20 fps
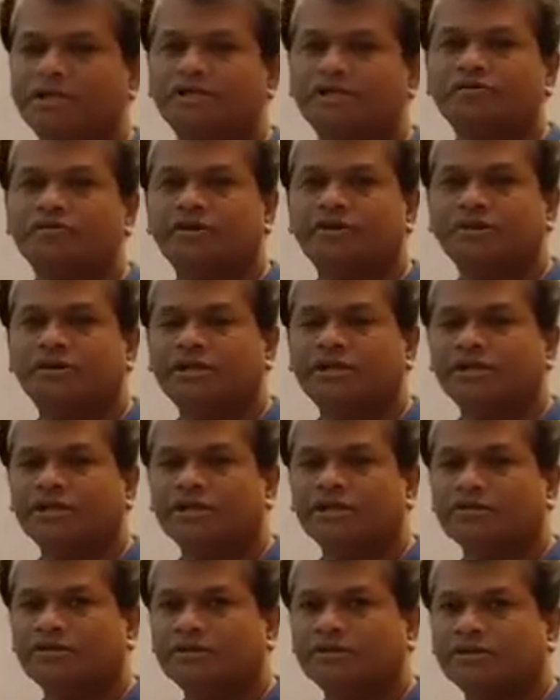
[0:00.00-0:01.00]
for return
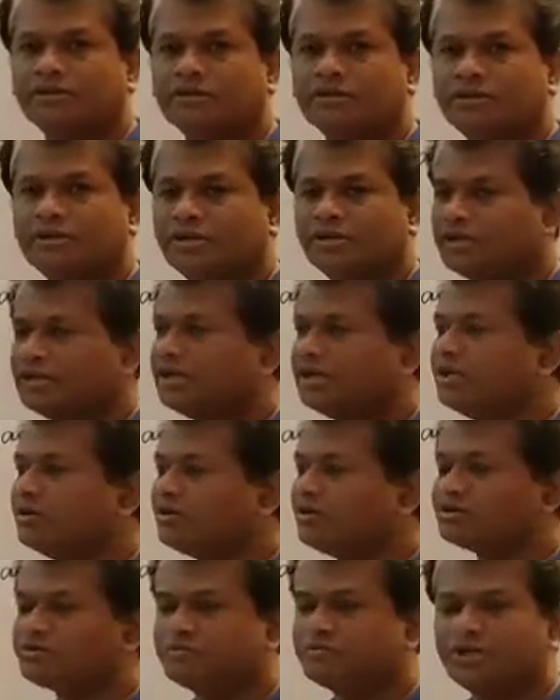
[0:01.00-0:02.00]
inward? Return inwards
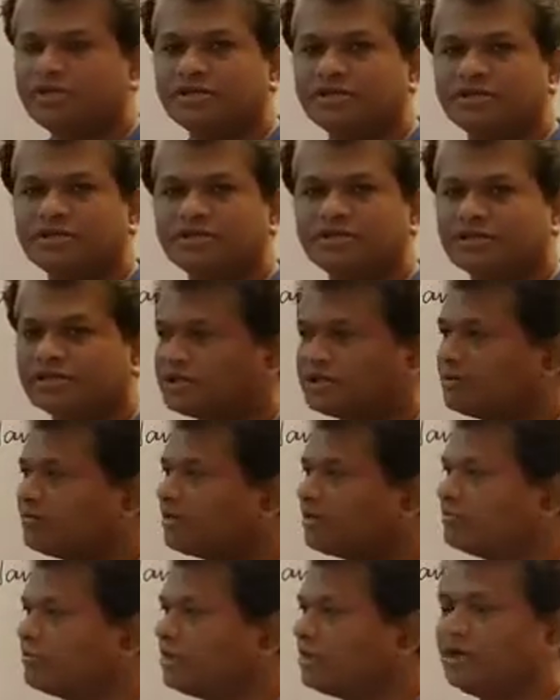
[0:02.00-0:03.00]
mean some of
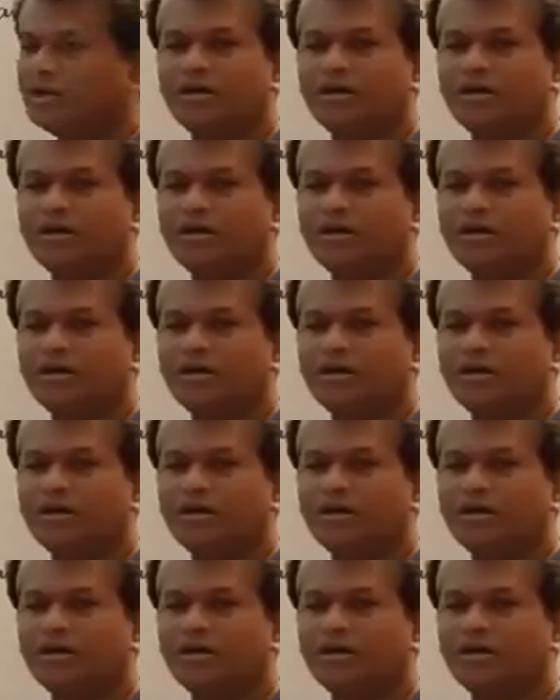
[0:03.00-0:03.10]
the